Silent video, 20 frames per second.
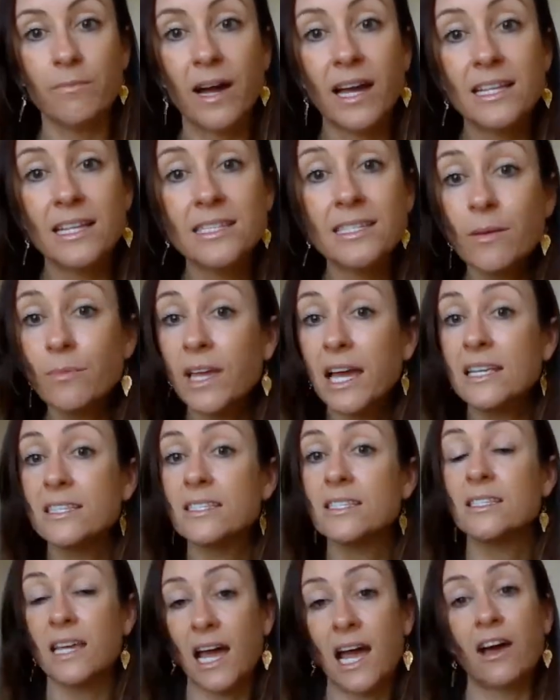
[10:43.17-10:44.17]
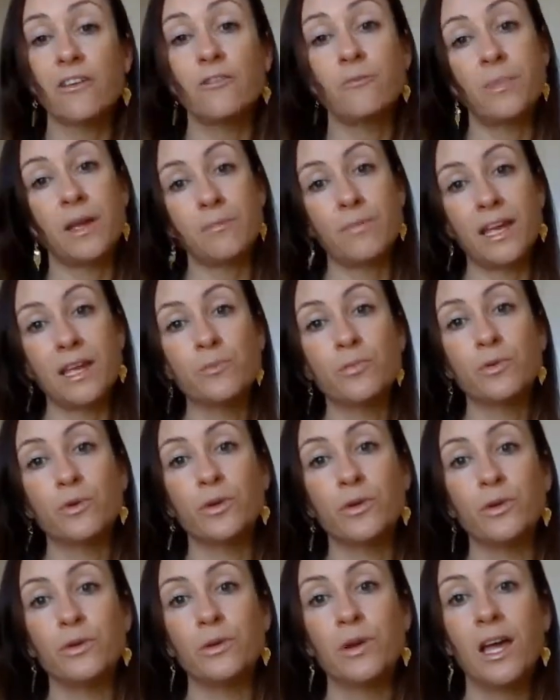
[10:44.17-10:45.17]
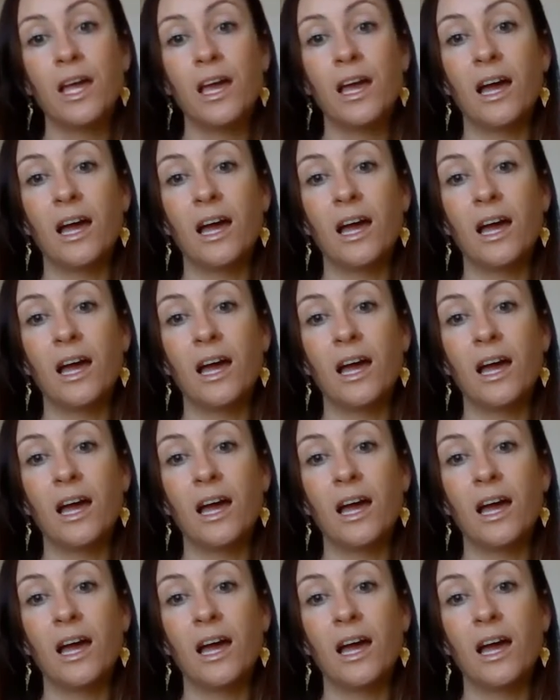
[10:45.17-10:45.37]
but in some cases there have been people who,